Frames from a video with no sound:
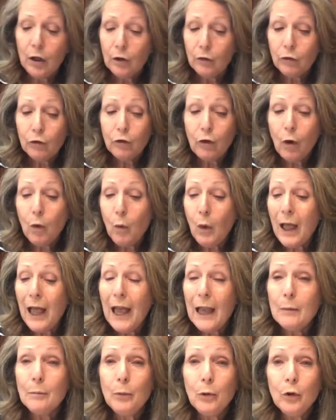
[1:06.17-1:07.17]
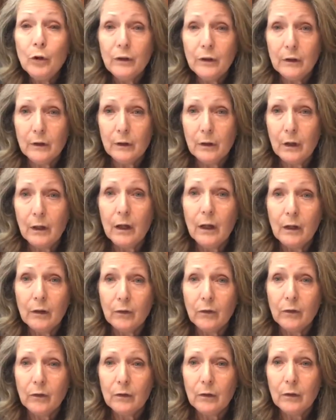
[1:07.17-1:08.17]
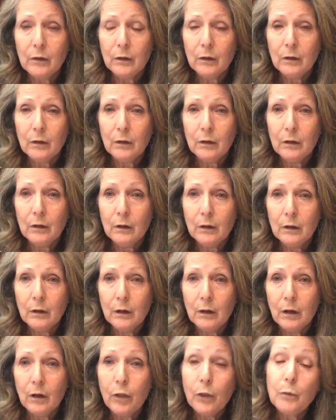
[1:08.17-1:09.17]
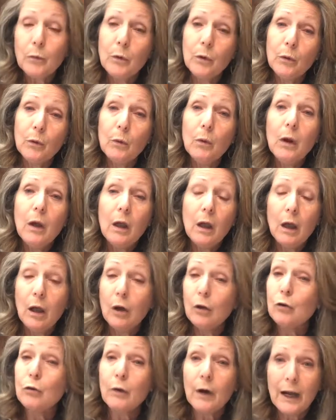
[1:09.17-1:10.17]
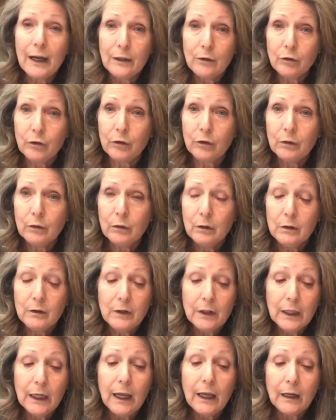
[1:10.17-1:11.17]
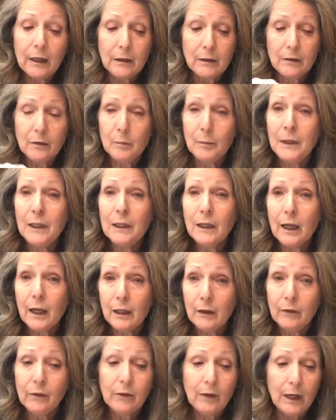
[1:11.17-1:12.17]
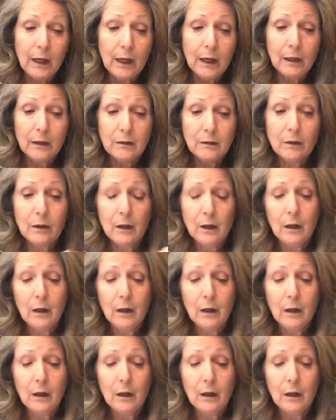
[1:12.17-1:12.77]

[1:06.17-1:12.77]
So I put this through a grinder to get it to be nice and